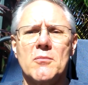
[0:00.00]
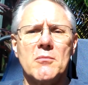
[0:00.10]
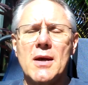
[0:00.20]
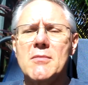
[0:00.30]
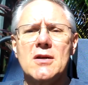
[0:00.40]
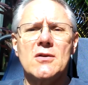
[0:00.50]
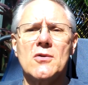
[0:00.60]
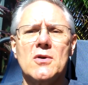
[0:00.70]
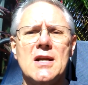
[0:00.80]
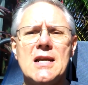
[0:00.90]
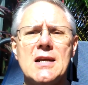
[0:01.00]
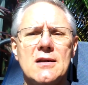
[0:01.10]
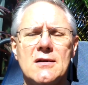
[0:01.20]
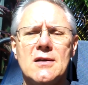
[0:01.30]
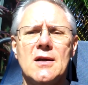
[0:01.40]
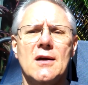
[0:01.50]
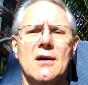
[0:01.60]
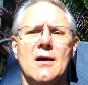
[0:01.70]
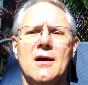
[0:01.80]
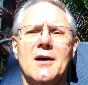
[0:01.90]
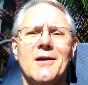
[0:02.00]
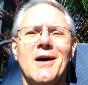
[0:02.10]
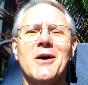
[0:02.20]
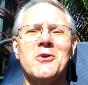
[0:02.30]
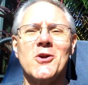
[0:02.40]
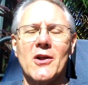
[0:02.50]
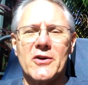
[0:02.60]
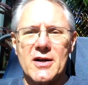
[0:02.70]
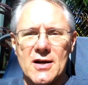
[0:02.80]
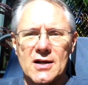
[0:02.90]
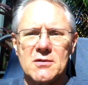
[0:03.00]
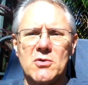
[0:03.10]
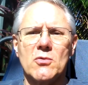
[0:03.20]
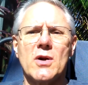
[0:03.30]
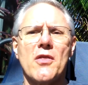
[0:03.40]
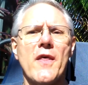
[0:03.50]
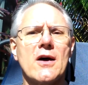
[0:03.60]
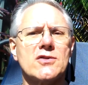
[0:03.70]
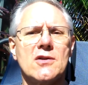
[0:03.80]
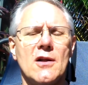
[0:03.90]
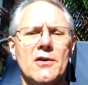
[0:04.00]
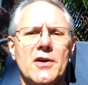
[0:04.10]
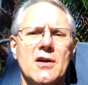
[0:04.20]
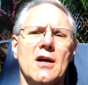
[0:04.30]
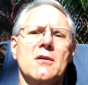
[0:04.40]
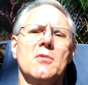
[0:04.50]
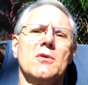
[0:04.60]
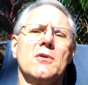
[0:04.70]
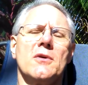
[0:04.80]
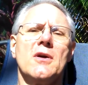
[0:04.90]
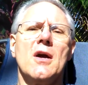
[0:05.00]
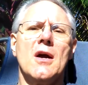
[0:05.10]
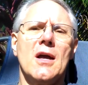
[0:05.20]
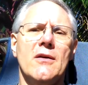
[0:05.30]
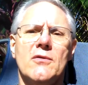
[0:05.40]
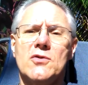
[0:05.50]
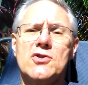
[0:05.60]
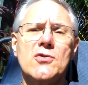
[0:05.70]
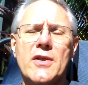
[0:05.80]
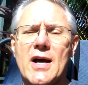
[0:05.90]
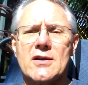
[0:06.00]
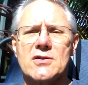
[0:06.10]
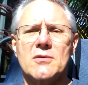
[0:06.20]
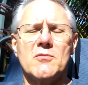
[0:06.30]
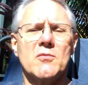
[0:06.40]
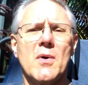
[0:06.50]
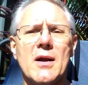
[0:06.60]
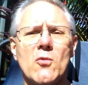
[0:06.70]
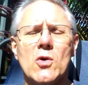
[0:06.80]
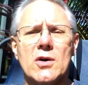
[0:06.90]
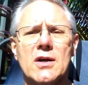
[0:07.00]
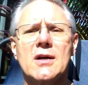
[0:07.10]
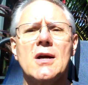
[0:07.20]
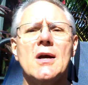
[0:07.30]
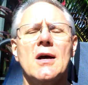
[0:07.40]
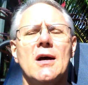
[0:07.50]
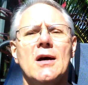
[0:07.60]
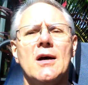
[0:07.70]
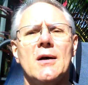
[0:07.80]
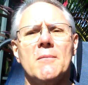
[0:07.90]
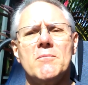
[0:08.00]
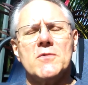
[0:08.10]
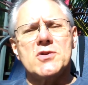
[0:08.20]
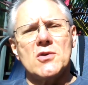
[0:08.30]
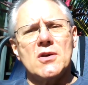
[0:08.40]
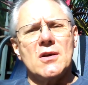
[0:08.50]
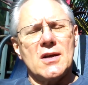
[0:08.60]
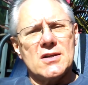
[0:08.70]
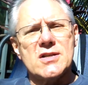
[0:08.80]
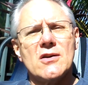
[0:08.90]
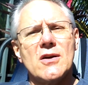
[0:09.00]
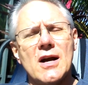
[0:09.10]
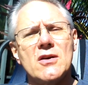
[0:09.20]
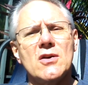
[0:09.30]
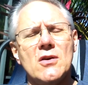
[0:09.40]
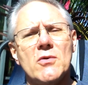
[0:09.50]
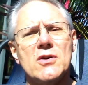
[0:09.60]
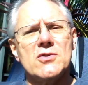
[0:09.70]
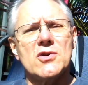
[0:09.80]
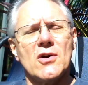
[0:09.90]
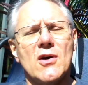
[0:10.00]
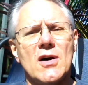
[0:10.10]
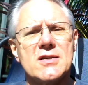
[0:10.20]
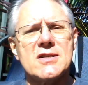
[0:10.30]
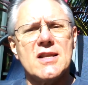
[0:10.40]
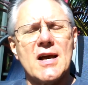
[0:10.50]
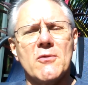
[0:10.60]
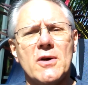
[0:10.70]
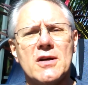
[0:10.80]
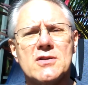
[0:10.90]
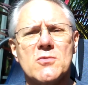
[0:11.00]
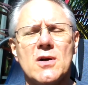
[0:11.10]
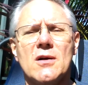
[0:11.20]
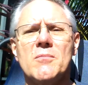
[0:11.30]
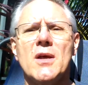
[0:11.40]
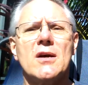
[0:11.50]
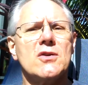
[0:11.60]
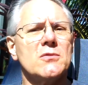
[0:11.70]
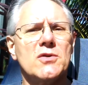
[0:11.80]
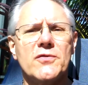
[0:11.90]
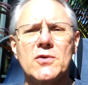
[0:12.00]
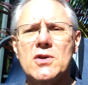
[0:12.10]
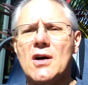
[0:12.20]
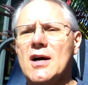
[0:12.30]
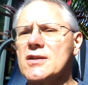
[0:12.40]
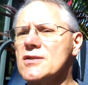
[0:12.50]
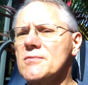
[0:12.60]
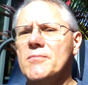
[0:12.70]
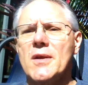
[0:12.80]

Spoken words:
Maybe you don't need a $100 deductible when a $1,000 deductible or even $2,000 might work. So you consider how you can reduce your costs that way as well. In terms of food costs,